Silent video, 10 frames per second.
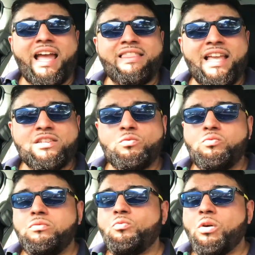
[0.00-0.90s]
And that's
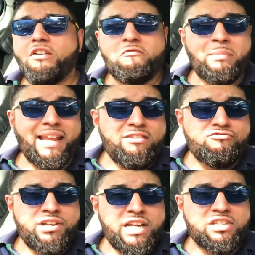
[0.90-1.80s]
one of many
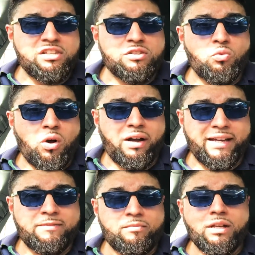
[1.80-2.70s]
reasons
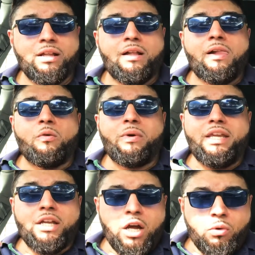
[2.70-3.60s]
why
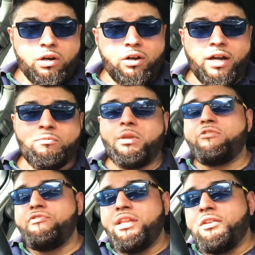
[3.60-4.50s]
when you go online, when
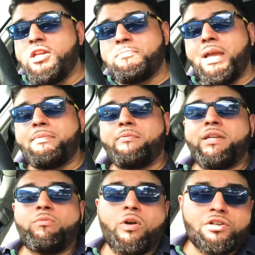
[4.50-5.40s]
you read the newspaper,
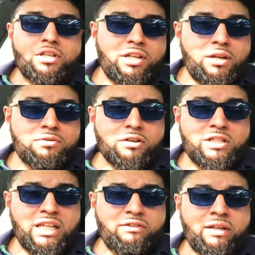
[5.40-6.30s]
when you watch the news on
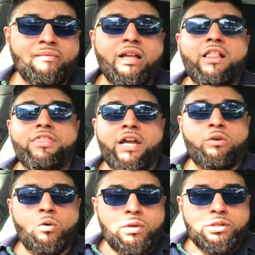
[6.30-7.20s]
TV, they're
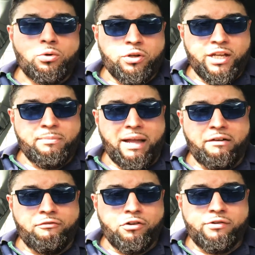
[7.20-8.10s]
always talking
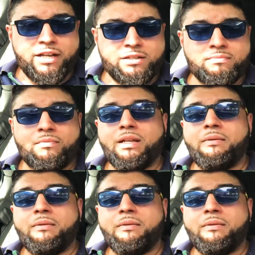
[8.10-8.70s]
about Forex